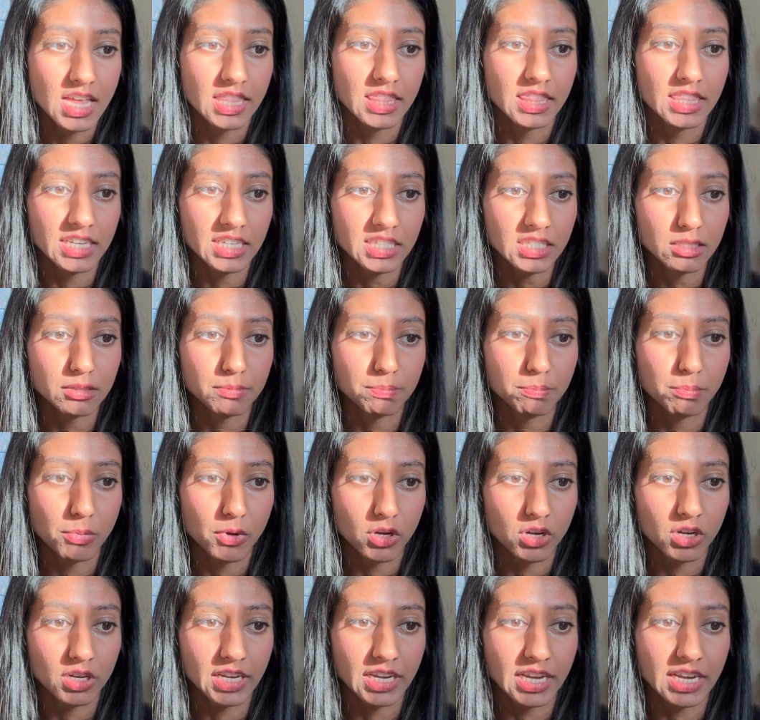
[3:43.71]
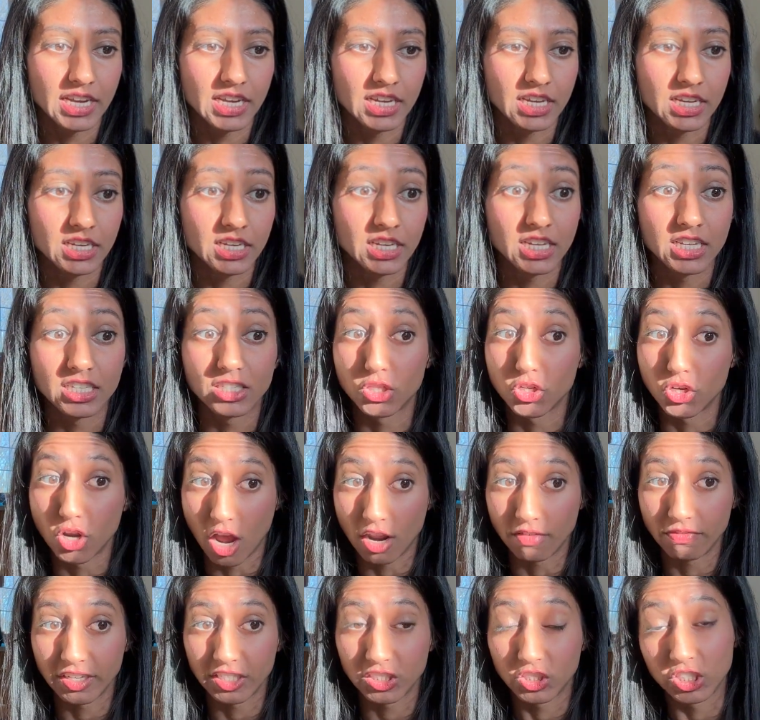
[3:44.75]
This book, it is
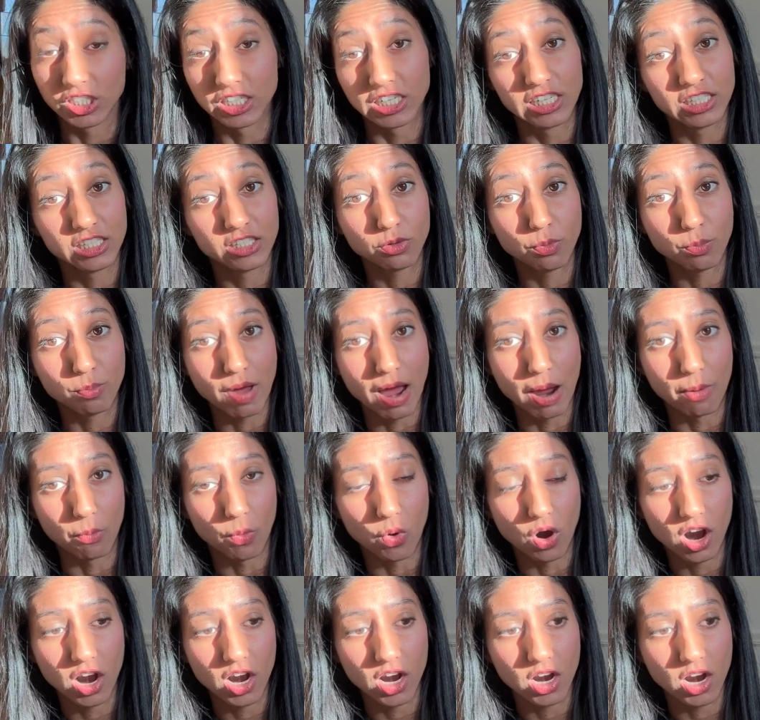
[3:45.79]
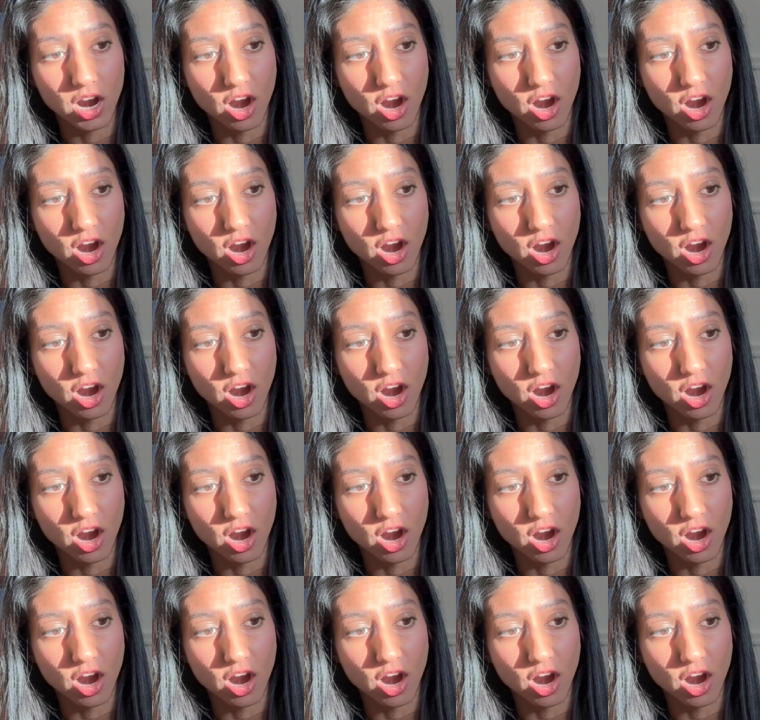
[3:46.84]
not fiction, it is a memoir.